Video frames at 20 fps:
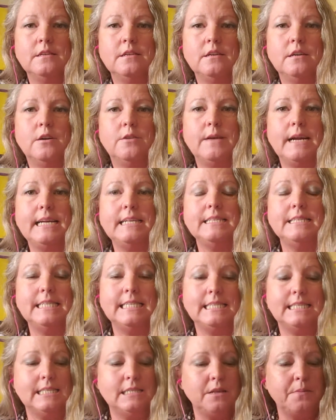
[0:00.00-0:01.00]
All right,
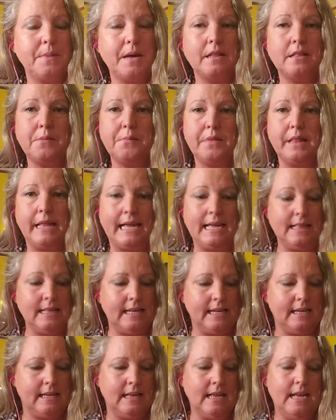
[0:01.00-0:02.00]
this is about the
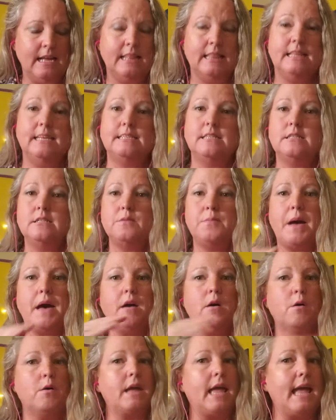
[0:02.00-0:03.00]
planning. This is
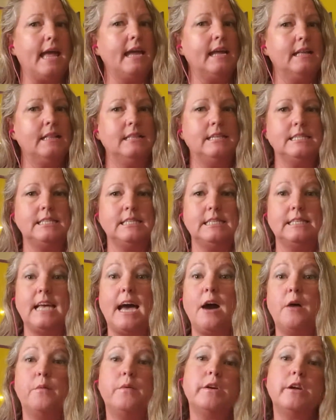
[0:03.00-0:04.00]
about, okay, this is
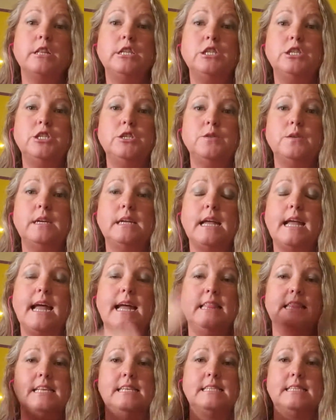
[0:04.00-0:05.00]
how we're going to do it,
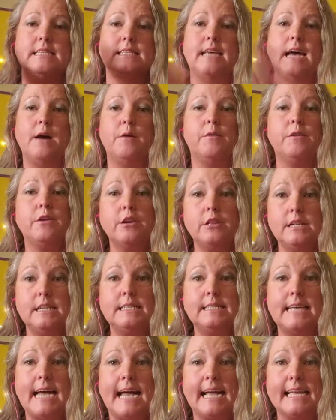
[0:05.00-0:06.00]
and this is how we're going to
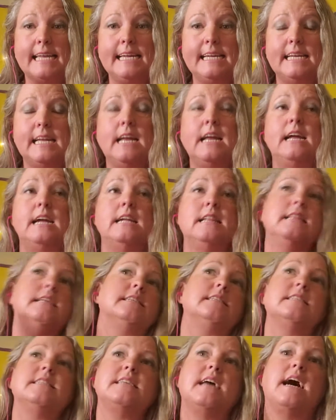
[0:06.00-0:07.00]
attack it.
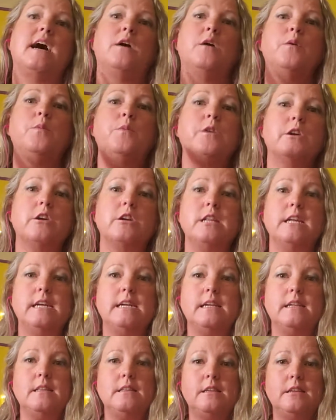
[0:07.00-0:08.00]
This is how we're going
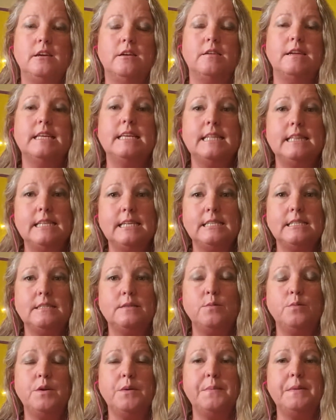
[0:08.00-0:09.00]
to, get these
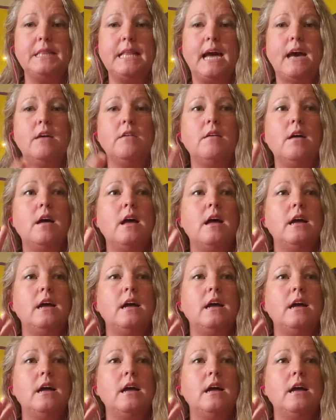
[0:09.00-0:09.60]
women out.